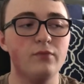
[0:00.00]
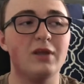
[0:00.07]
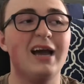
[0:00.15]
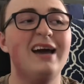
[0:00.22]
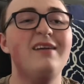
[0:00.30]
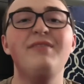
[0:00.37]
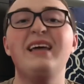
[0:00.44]

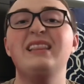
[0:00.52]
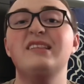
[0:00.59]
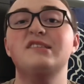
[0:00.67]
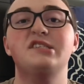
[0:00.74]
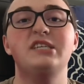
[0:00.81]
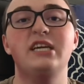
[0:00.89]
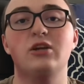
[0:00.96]
kind of like the
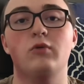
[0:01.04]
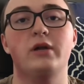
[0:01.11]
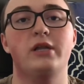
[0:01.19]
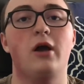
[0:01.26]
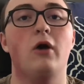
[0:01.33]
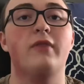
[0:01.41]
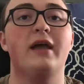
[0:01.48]
cedarwood
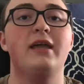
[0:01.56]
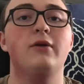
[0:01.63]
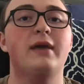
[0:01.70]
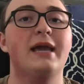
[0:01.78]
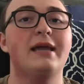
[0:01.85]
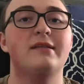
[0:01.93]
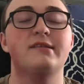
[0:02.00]
note that you
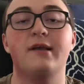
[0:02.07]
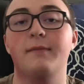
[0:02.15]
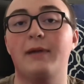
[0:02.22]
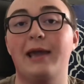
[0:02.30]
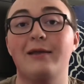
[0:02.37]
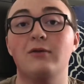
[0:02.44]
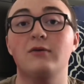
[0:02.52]
get in some
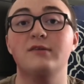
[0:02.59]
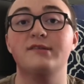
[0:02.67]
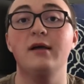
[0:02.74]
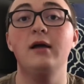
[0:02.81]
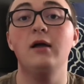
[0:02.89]
candles